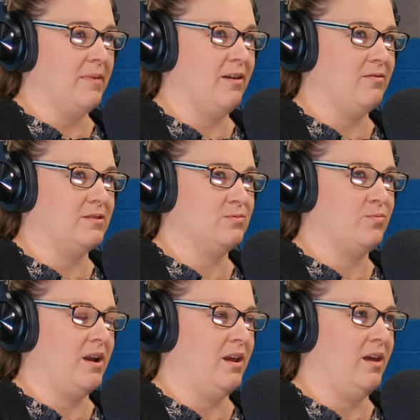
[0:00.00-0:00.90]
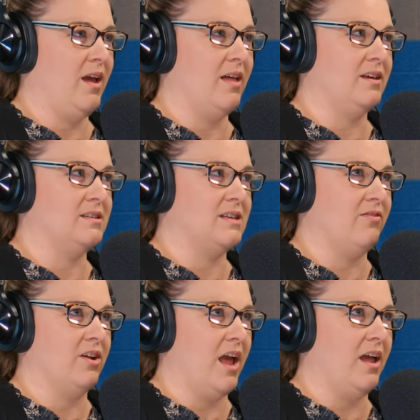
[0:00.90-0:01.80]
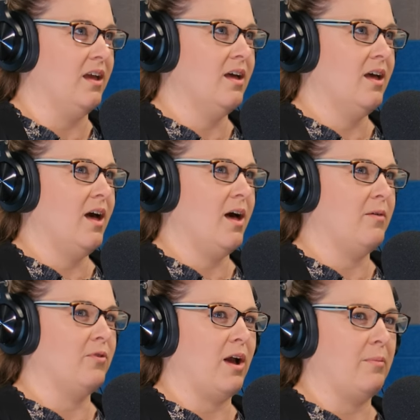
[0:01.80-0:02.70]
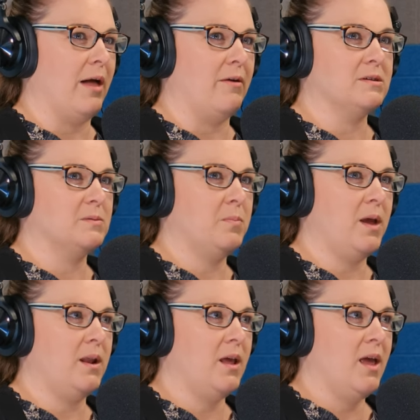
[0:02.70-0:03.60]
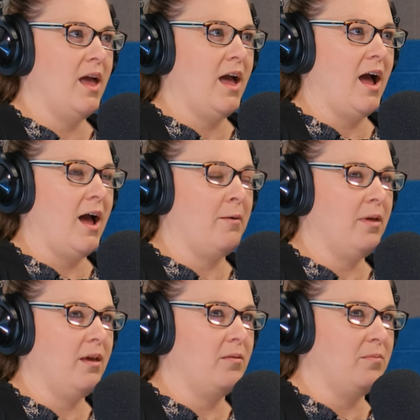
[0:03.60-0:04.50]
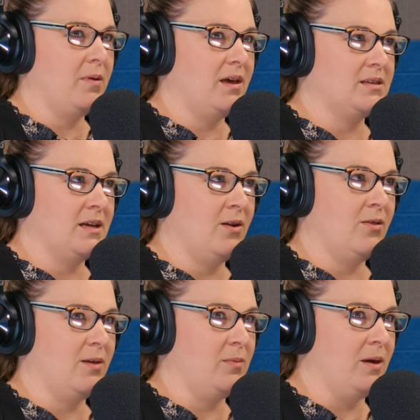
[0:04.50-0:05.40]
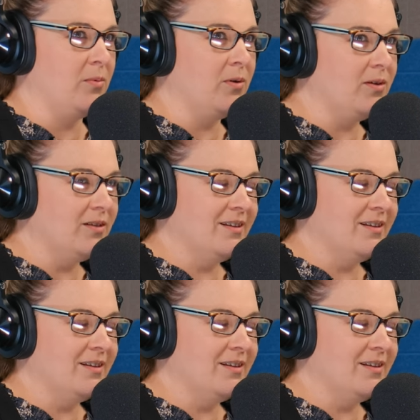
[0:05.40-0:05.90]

It was rainy at least every day for a couple hours. But I'm like, because I don't like people.